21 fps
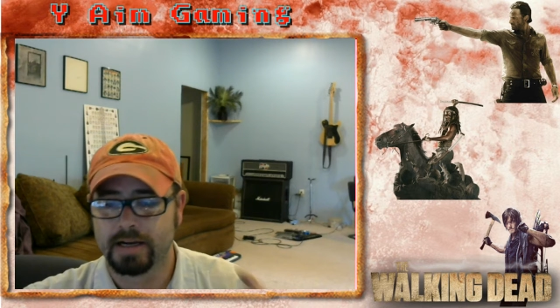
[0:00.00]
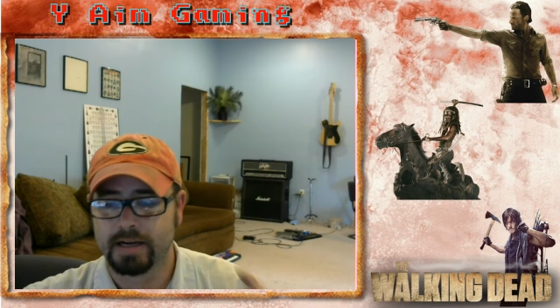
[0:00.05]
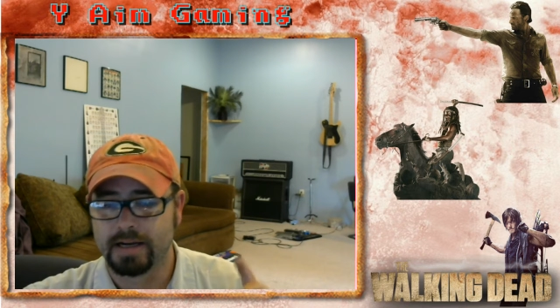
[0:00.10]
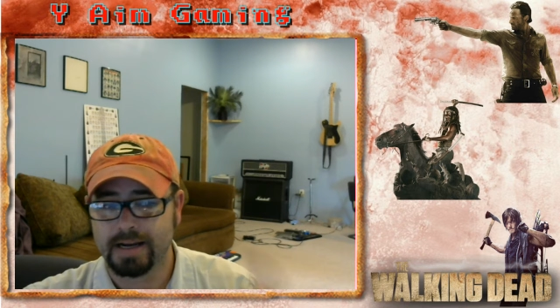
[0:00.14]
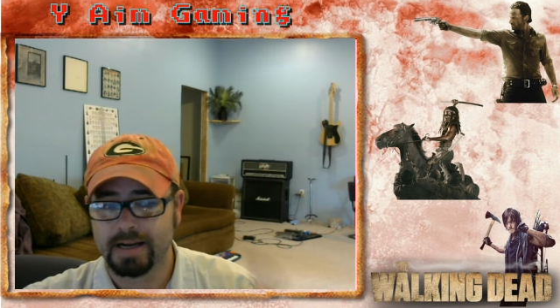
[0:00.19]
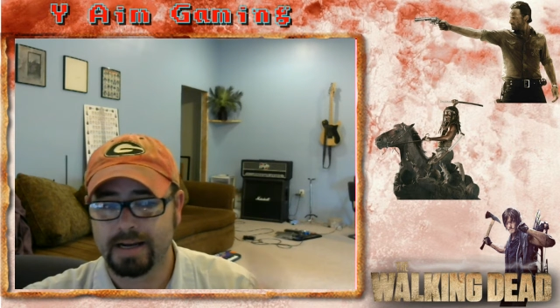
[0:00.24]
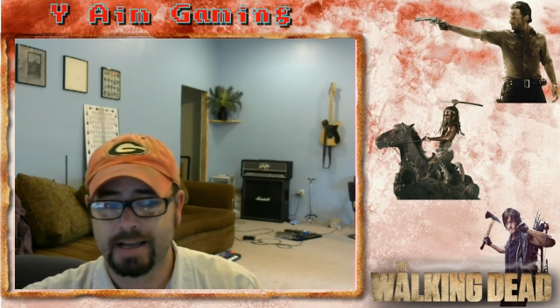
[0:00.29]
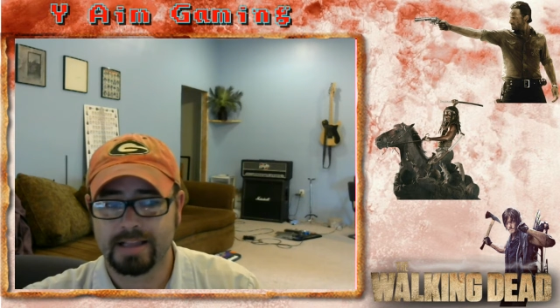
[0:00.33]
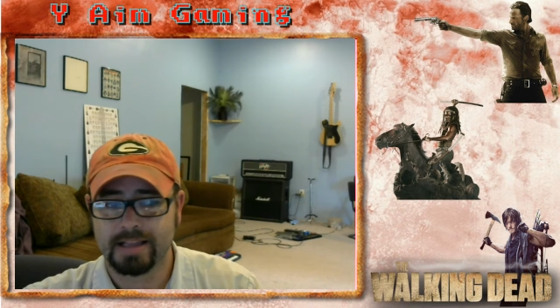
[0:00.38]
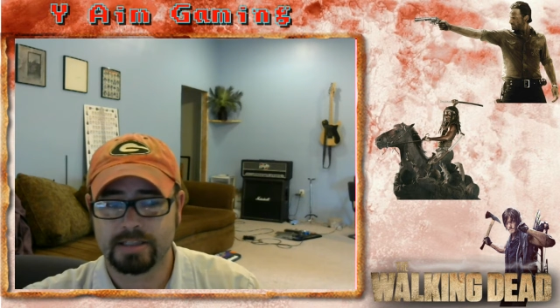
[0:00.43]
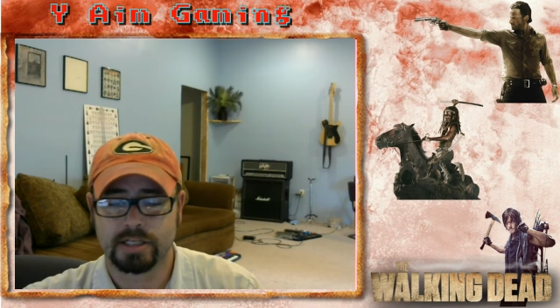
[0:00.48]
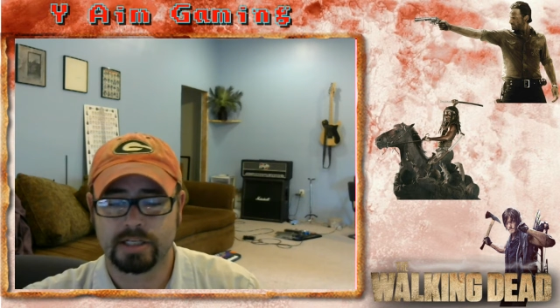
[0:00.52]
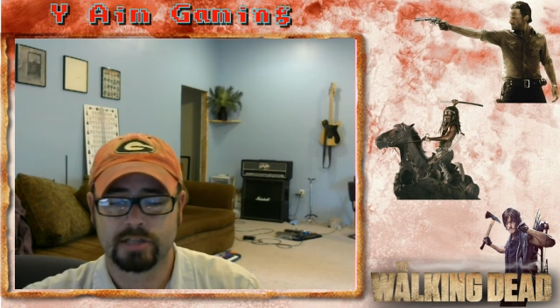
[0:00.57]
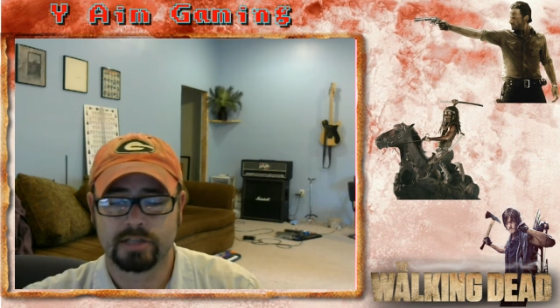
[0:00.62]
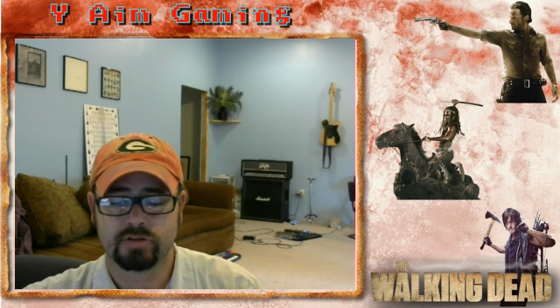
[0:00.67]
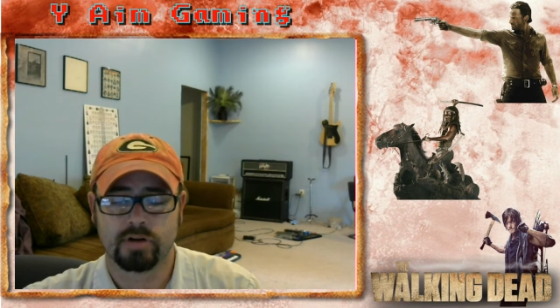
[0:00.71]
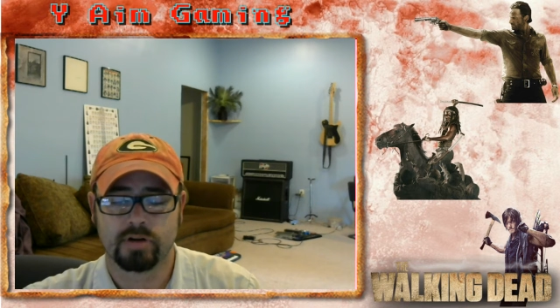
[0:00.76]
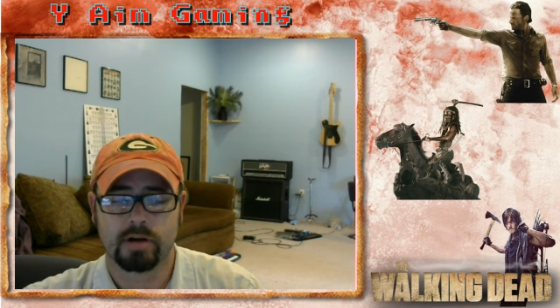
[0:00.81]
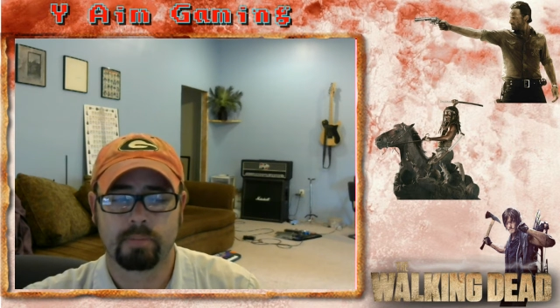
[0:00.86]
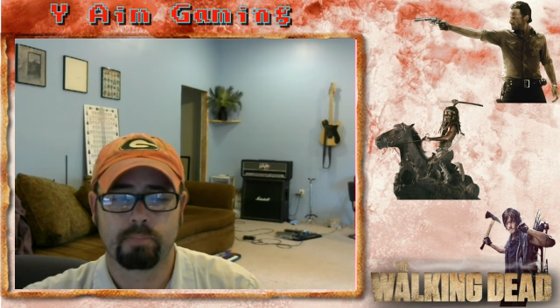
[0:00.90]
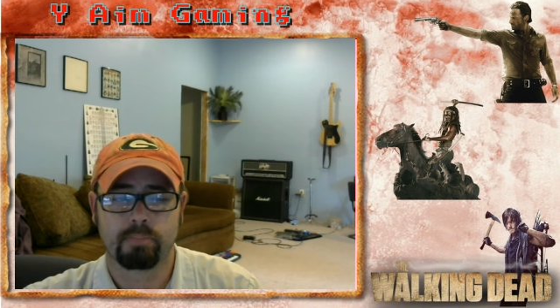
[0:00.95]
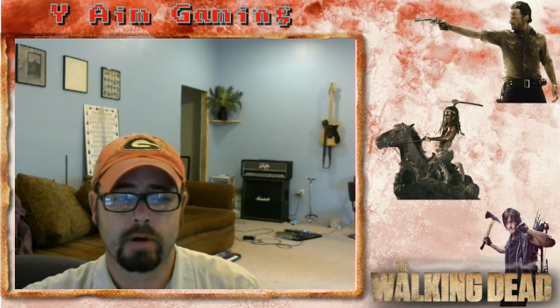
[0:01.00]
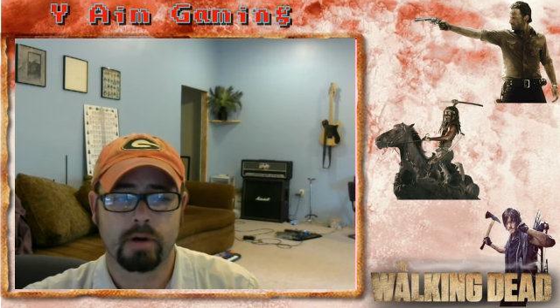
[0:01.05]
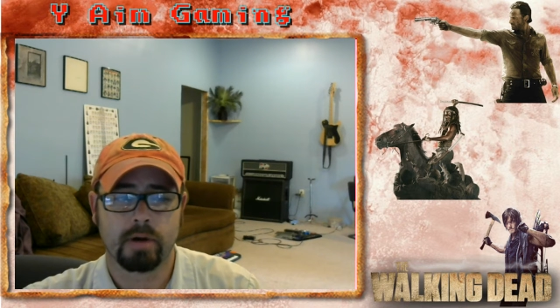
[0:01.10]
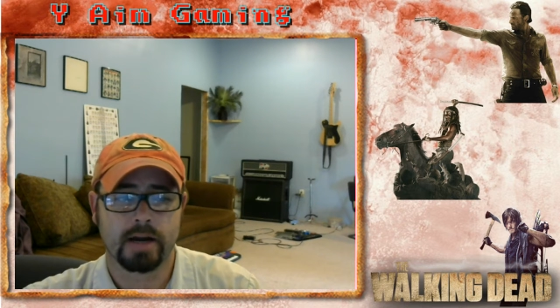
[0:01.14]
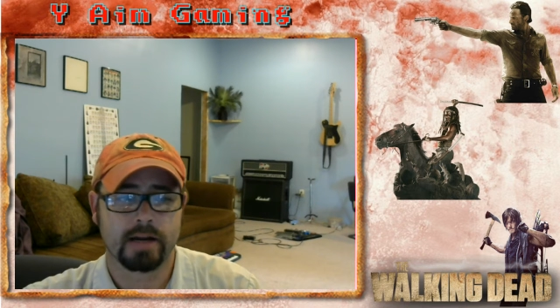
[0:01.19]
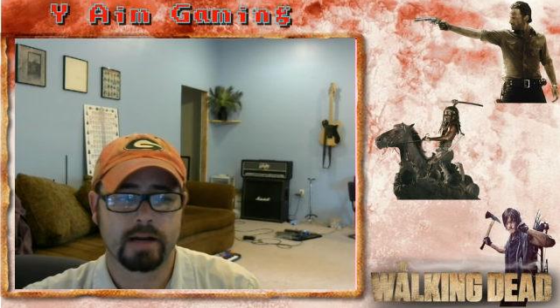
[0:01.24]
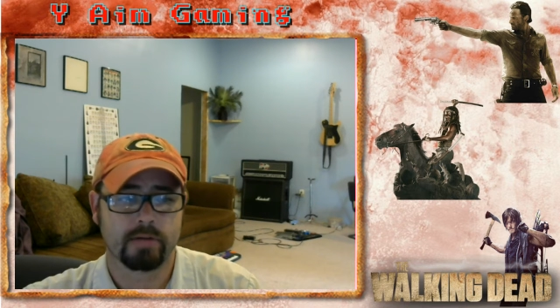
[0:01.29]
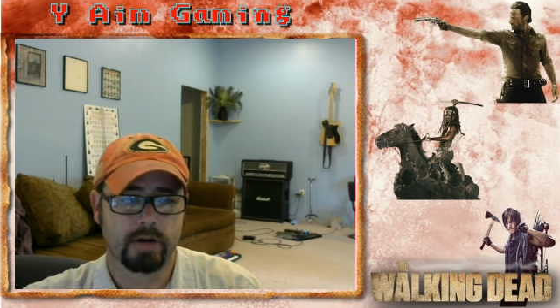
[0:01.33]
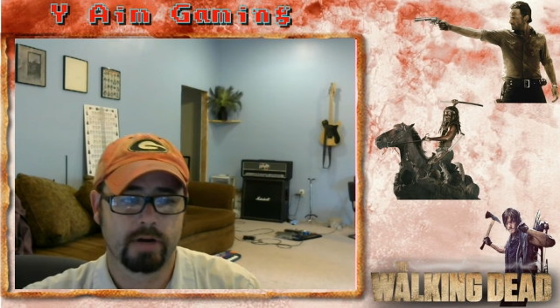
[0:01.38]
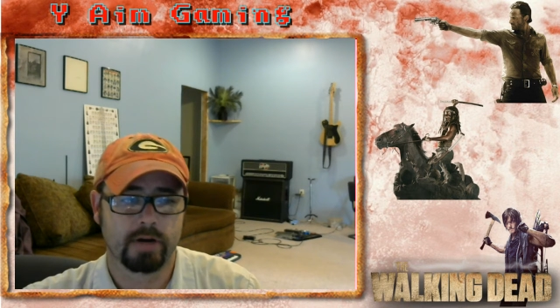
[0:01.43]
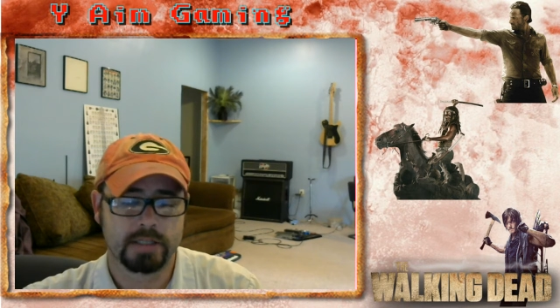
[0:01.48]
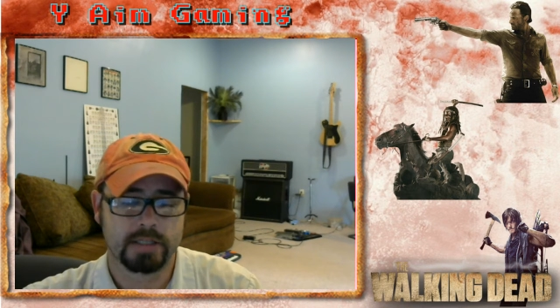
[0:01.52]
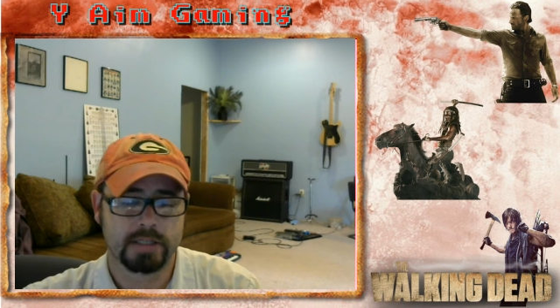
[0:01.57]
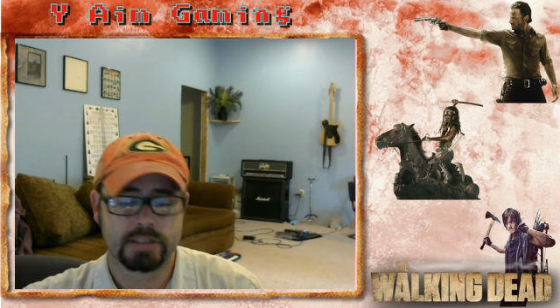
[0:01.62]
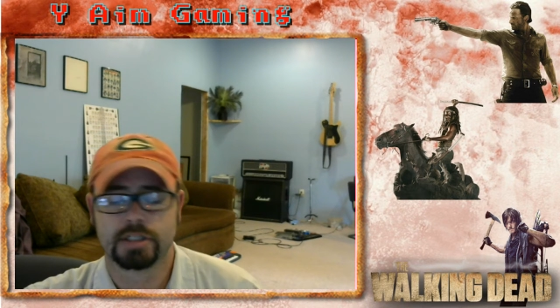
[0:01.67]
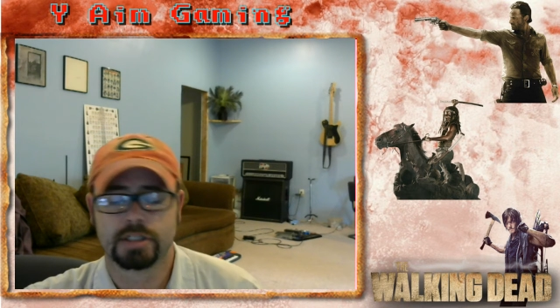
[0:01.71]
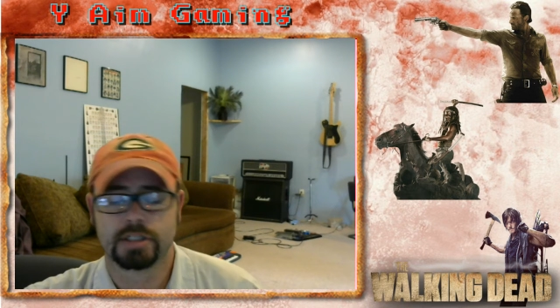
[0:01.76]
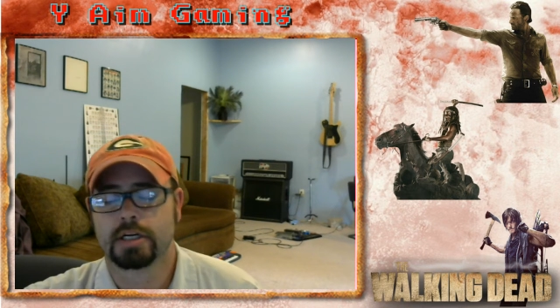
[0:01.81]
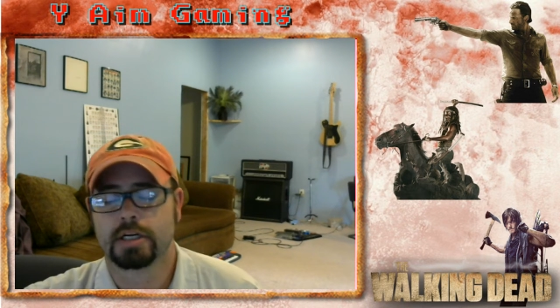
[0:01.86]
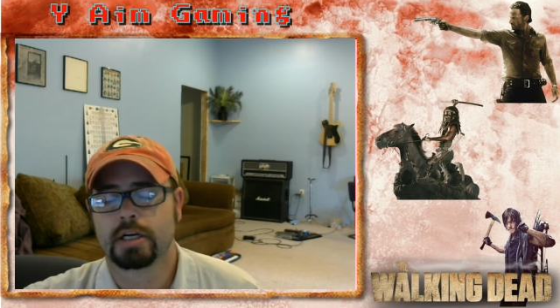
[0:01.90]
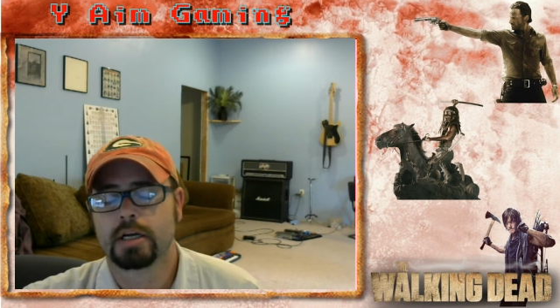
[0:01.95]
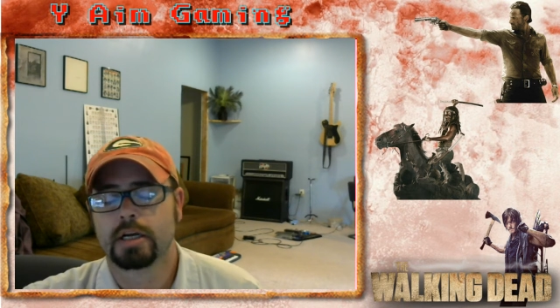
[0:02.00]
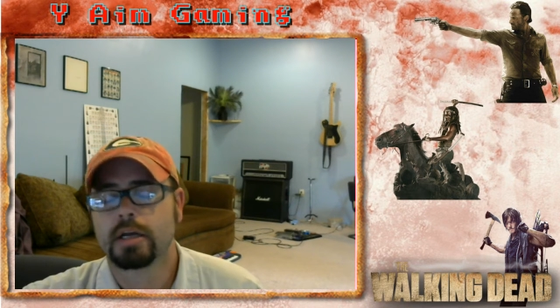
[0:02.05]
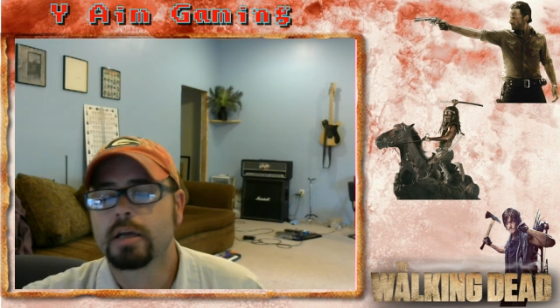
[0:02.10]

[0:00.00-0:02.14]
Alexandra Breckenridge.